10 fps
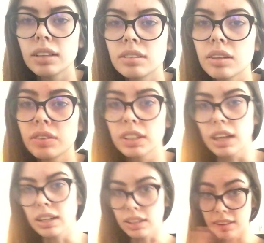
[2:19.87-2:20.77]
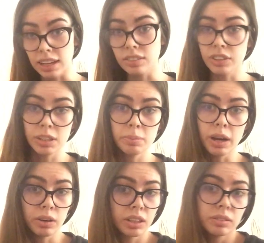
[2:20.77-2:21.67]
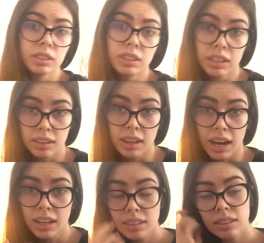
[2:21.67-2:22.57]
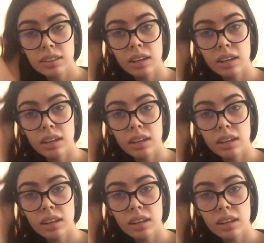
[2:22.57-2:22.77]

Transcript: and stuff like that. Like, that's very empowering. I really like that.